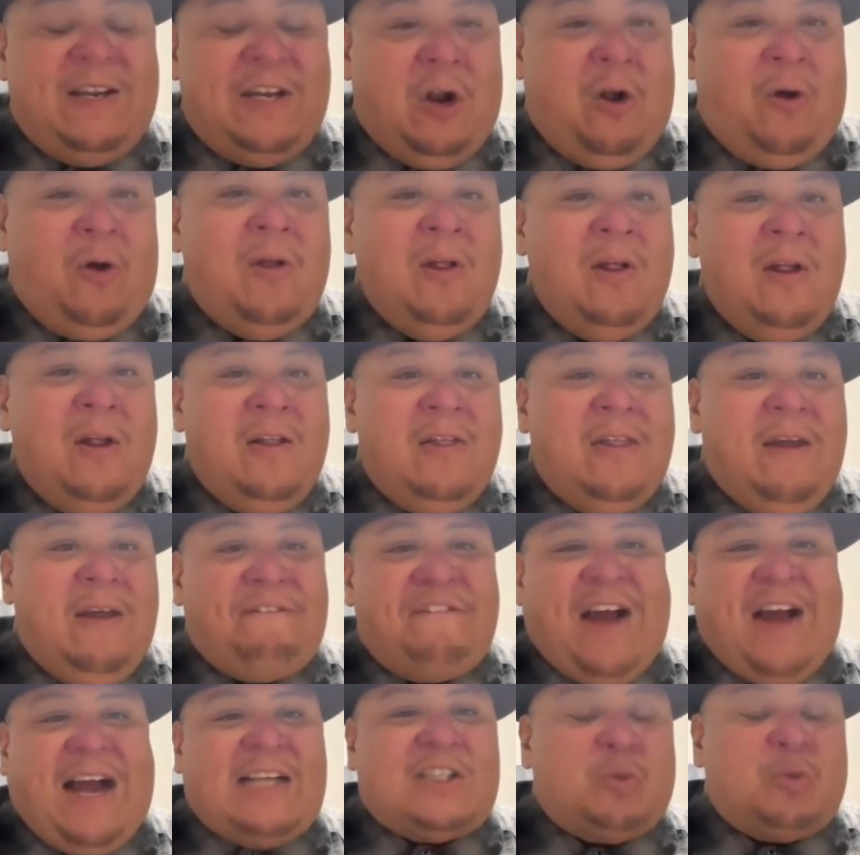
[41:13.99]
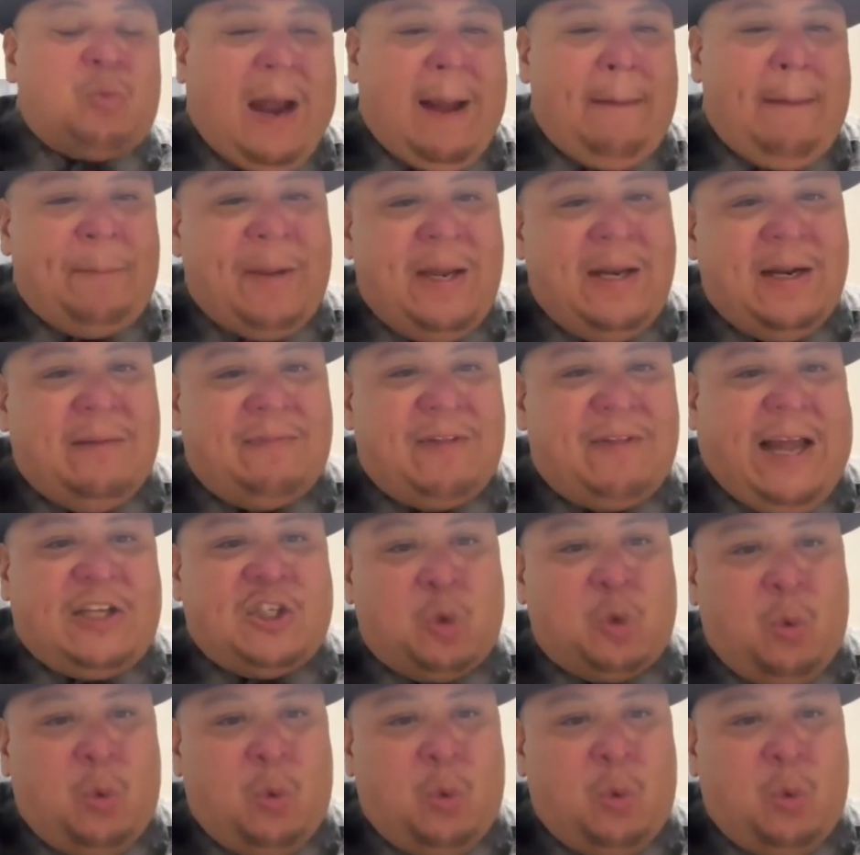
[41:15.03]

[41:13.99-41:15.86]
the fast rapping of like